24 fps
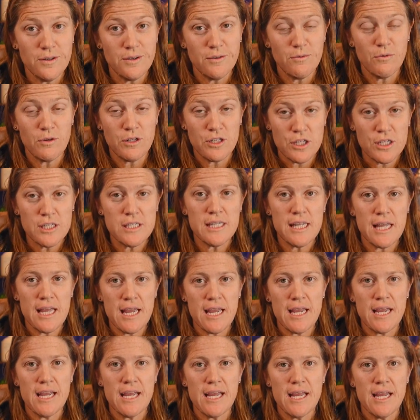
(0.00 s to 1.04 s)
which is like
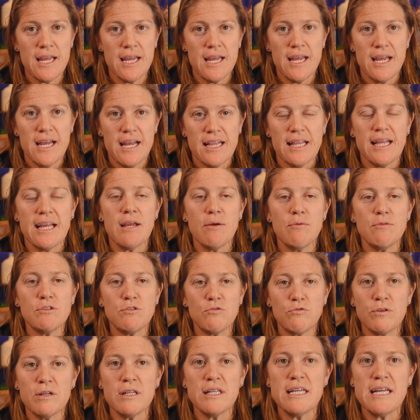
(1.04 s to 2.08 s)
it was
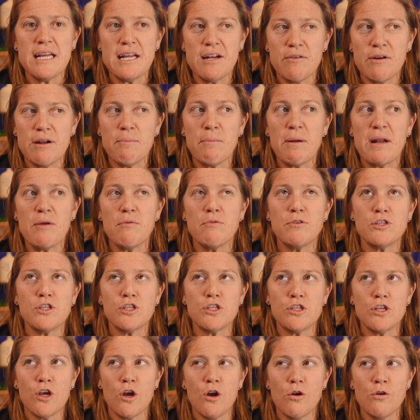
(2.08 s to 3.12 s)
really interesting, but it was
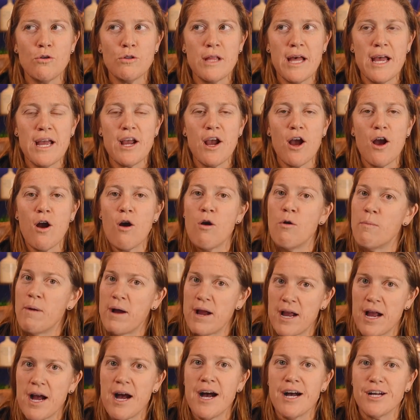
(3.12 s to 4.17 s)
so like, oh my
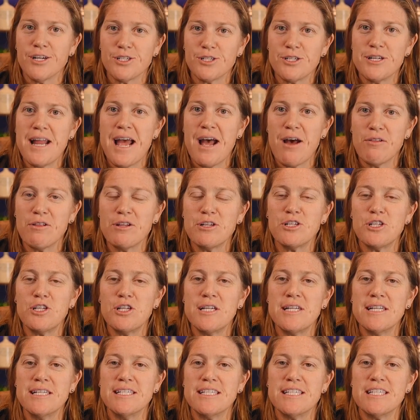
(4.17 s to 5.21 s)
gosh, now that she
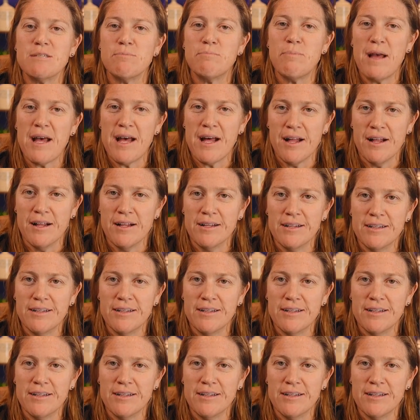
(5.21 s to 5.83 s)
can spell,